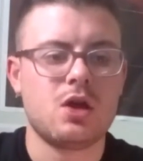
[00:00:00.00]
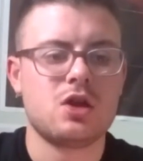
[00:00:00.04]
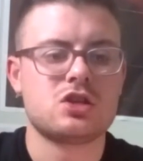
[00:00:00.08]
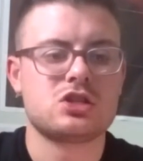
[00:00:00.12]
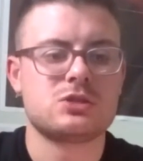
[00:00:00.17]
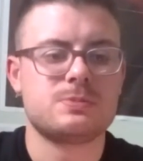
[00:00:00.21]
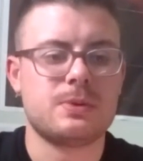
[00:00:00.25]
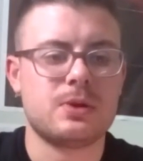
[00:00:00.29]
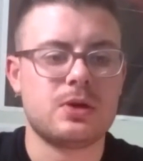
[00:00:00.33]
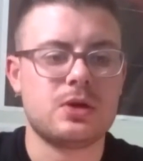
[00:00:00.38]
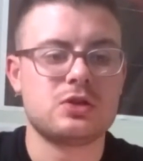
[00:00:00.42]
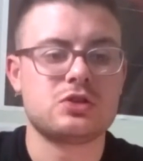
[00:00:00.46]

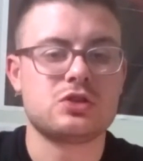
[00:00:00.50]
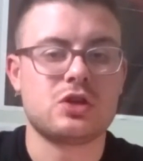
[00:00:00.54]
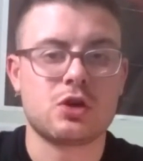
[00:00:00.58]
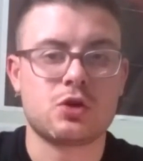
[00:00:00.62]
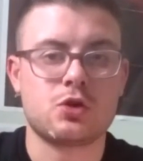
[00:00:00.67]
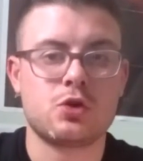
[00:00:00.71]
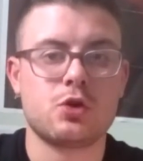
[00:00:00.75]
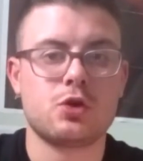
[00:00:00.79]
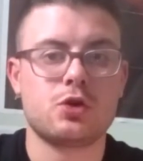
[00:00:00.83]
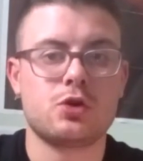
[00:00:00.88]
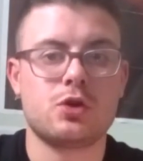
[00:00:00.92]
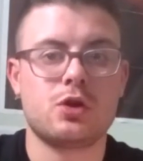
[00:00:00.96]
Spurs are
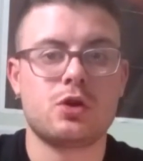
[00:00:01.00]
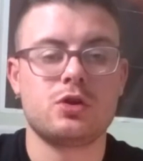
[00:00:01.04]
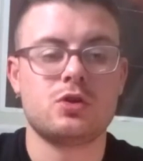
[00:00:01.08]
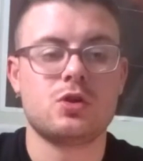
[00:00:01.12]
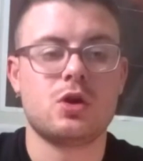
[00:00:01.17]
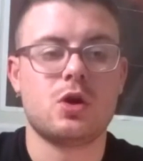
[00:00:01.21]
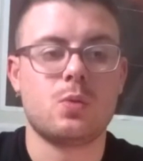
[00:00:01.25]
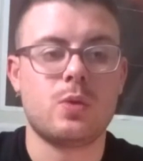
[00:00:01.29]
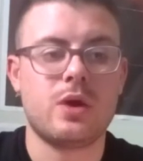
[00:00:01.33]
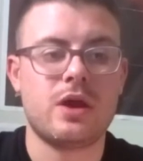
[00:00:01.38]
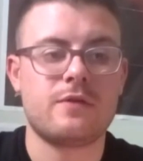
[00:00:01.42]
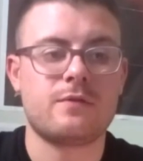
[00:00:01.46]
good, you
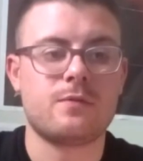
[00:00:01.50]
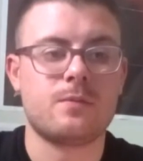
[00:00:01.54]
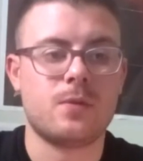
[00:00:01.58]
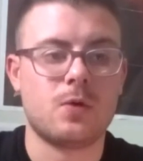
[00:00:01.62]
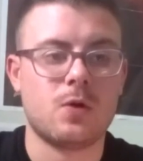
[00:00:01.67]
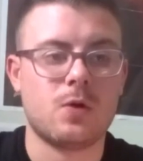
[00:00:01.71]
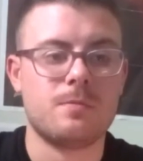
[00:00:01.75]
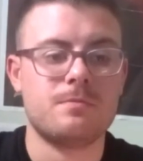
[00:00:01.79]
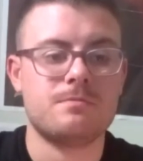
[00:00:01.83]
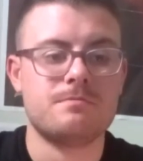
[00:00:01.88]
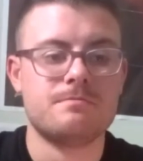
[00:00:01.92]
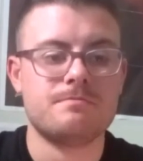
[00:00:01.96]
know, away from
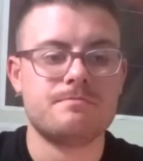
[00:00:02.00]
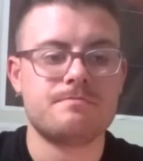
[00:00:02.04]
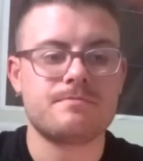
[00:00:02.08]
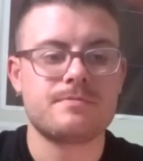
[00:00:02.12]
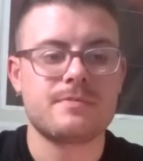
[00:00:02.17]
home.